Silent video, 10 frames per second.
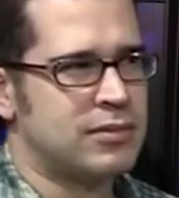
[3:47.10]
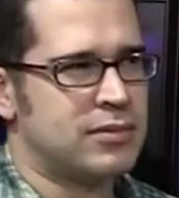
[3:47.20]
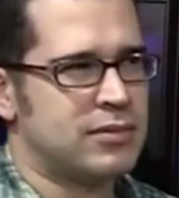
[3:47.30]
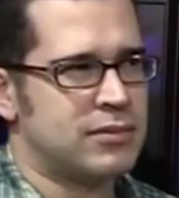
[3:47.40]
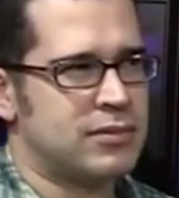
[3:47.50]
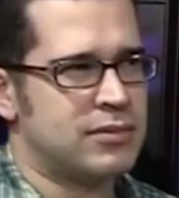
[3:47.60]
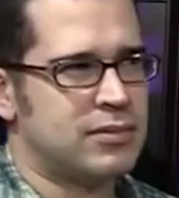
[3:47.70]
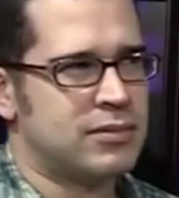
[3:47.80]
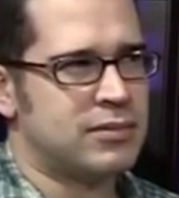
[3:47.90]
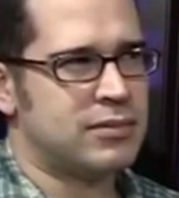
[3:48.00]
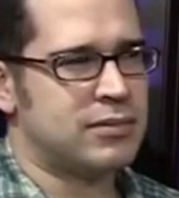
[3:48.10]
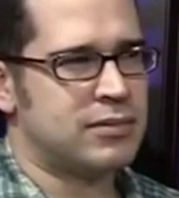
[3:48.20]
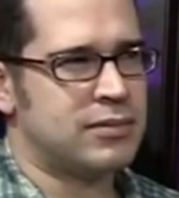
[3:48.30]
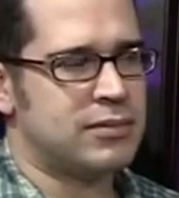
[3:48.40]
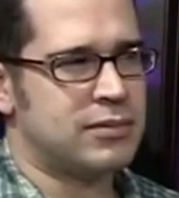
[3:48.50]

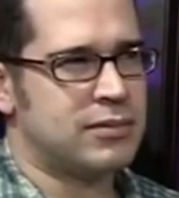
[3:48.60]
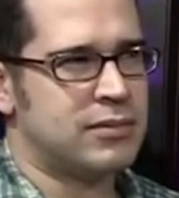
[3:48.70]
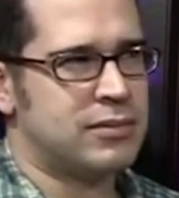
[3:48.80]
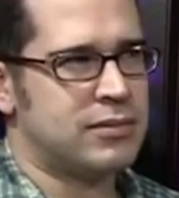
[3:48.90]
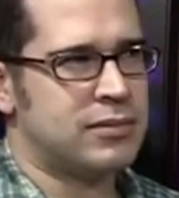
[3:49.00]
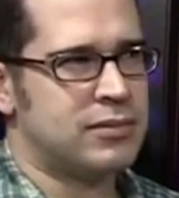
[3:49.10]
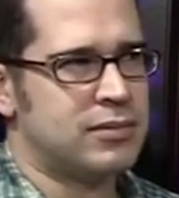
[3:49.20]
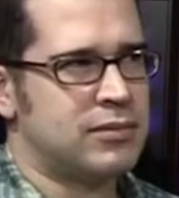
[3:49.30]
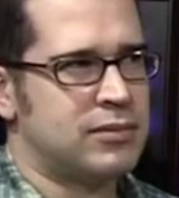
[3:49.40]
This person isn't speaking.